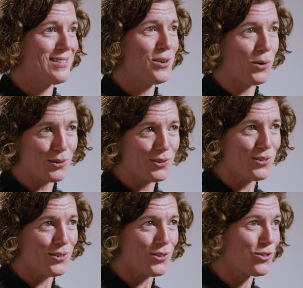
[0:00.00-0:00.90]
not
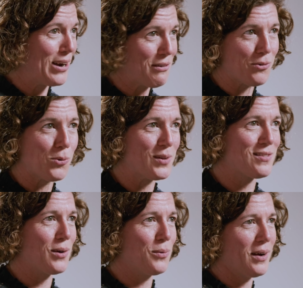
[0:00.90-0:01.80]
straightforward.
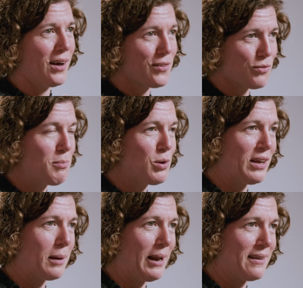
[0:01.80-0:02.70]
So us
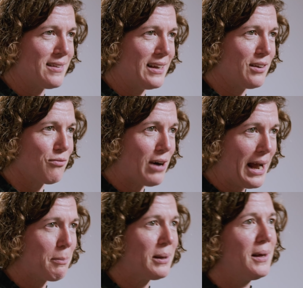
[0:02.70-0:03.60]
removing a plastic wrap